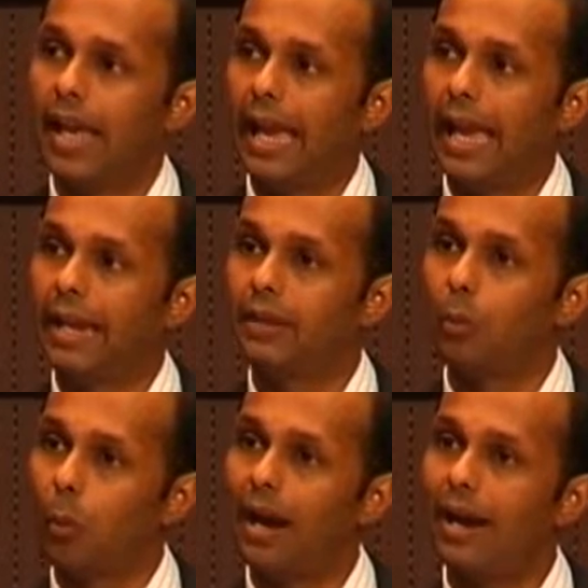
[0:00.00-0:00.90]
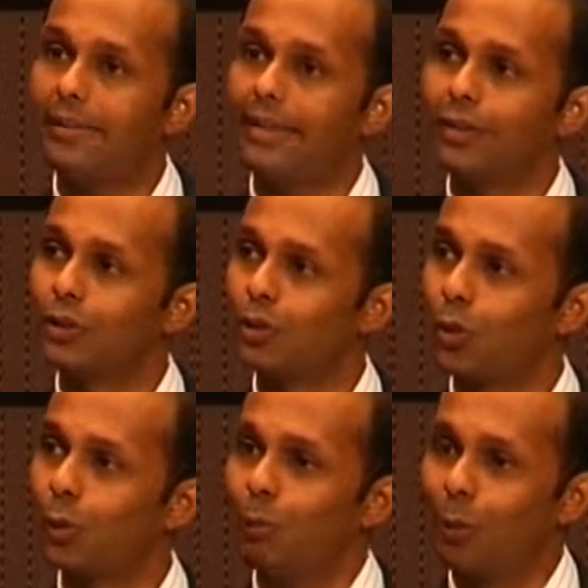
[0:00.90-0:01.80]
And why that is
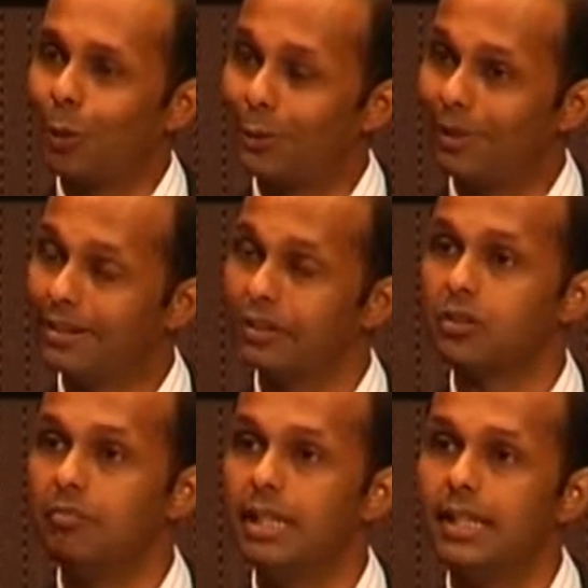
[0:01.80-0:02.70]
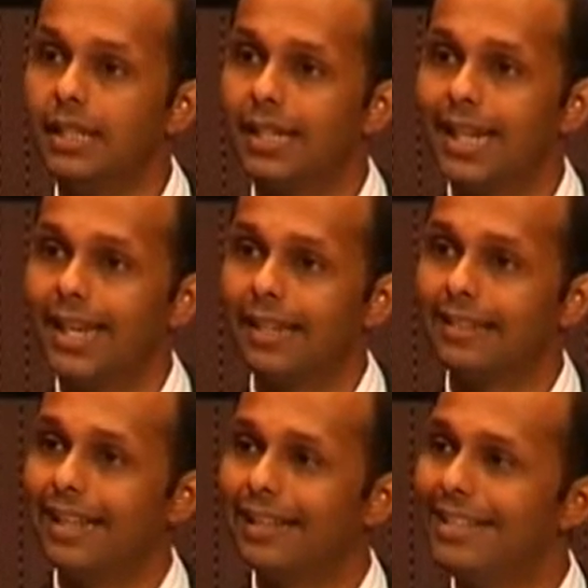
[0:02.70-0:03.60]
so monumental to me is
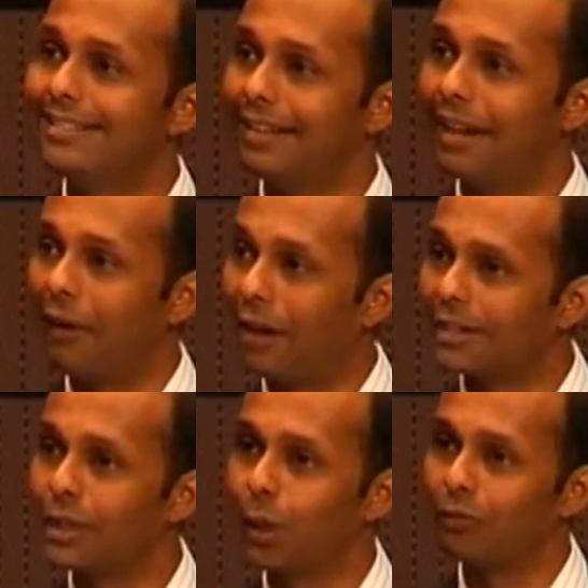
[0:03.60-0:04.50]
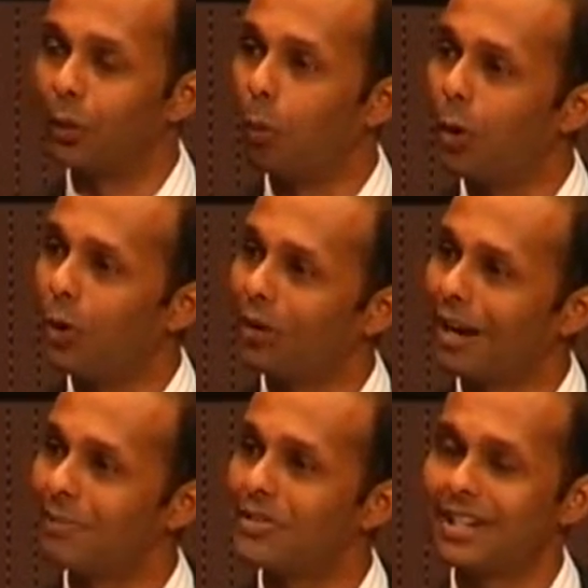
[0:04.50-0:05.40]
that he's the director of the War
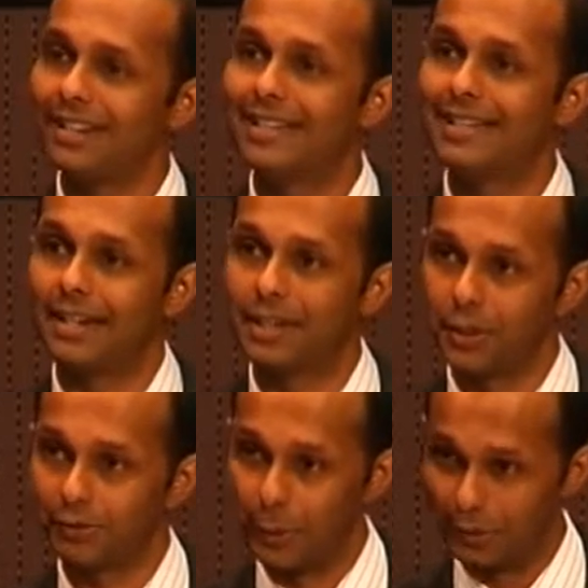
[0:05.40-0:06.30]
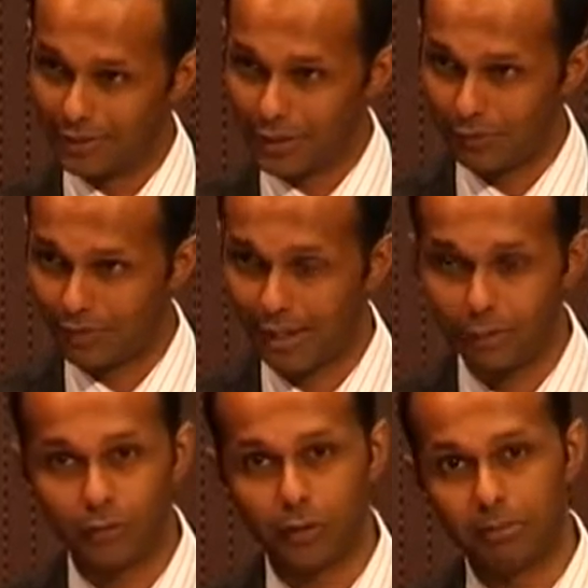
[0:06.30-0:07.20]
Crimes Study Center of the University of
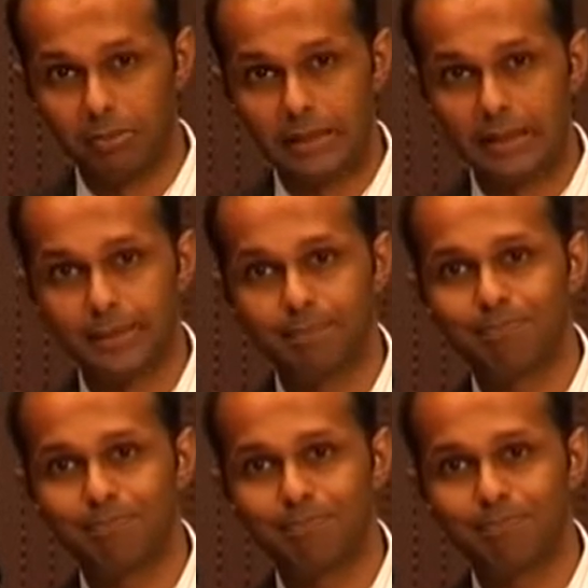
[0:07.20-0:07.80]
California, Berkeley.